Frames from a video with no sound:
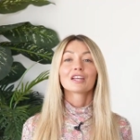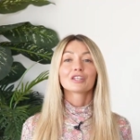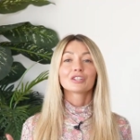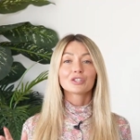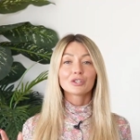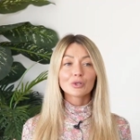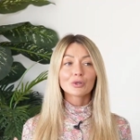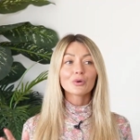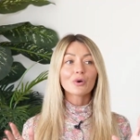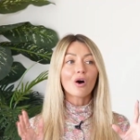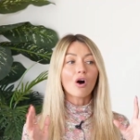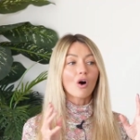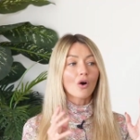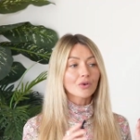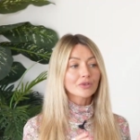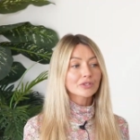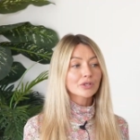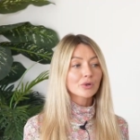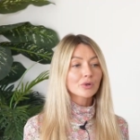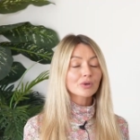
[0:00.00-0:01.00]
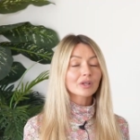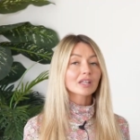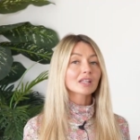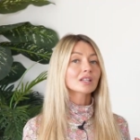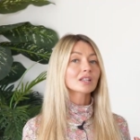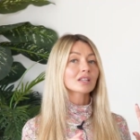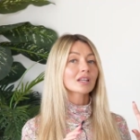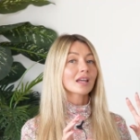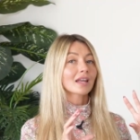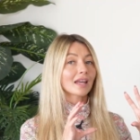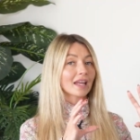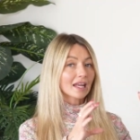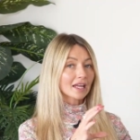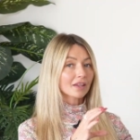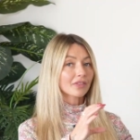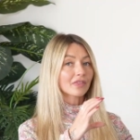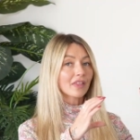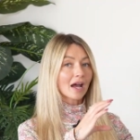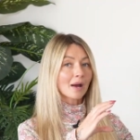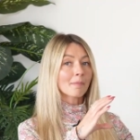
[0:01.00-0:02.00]
you also can
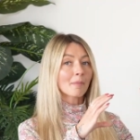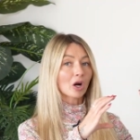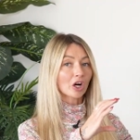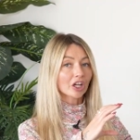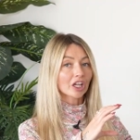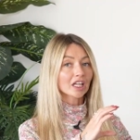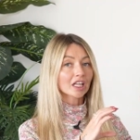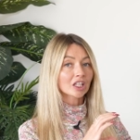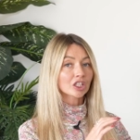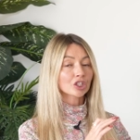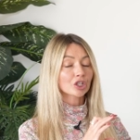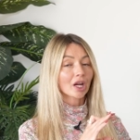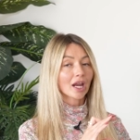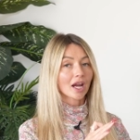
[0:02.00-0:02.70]
hit that market in your